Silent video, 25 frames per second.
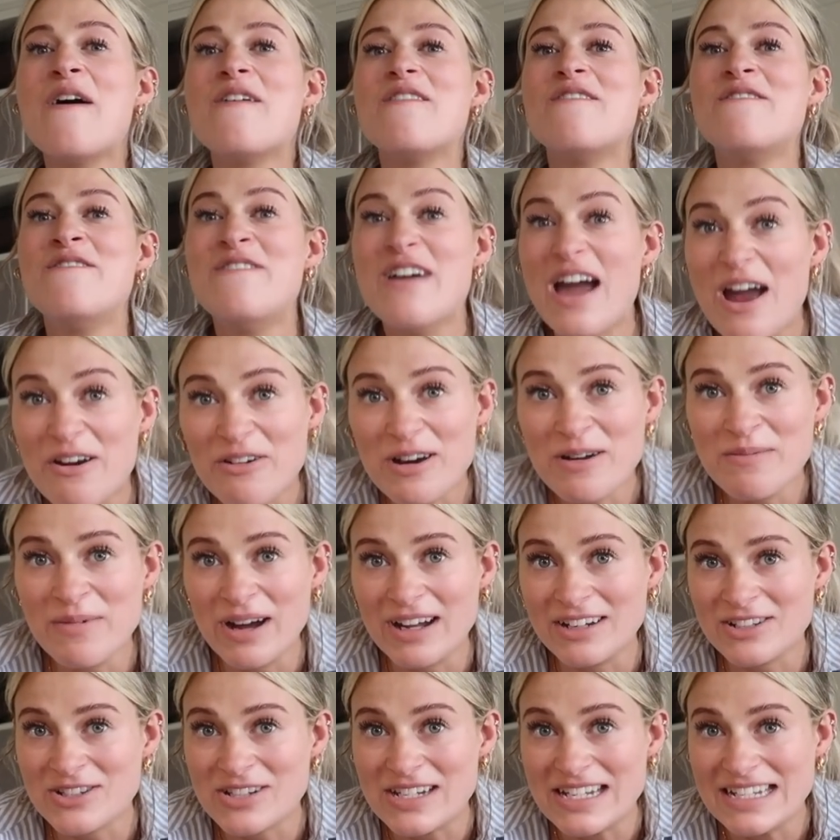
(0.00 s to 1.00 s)
very
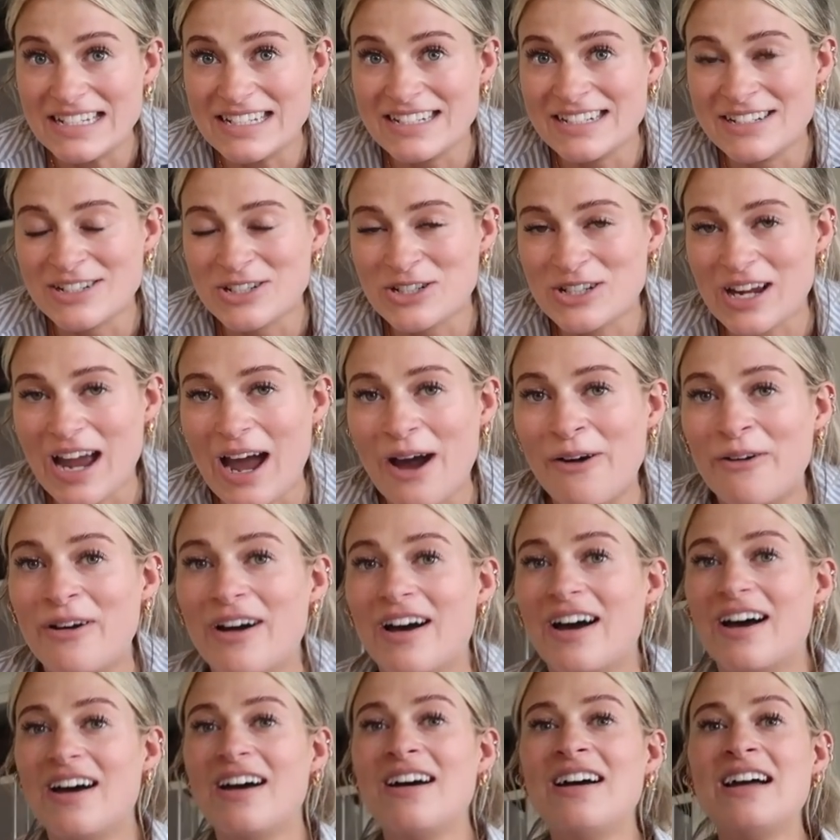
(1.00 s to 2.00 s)
much needed a
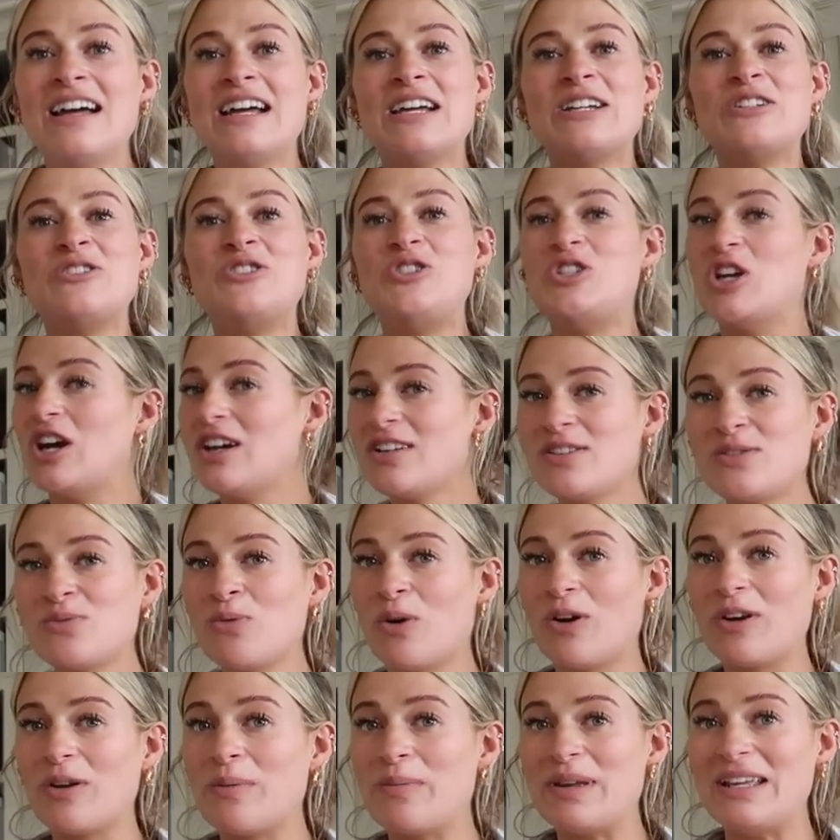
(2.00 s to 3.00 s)
shower, just
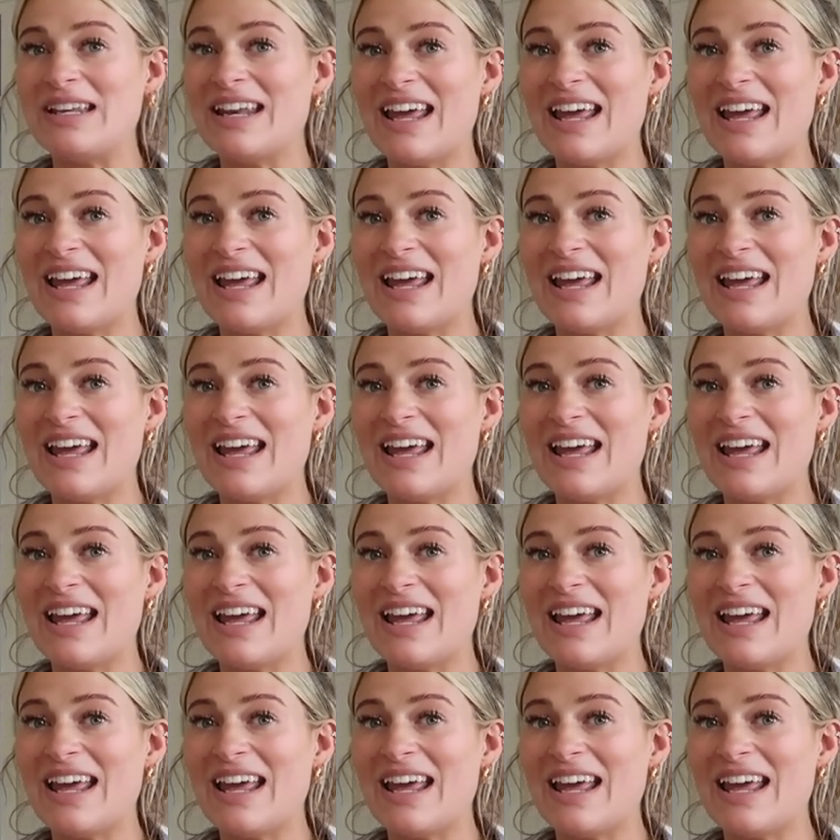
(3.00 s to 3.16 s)
want to be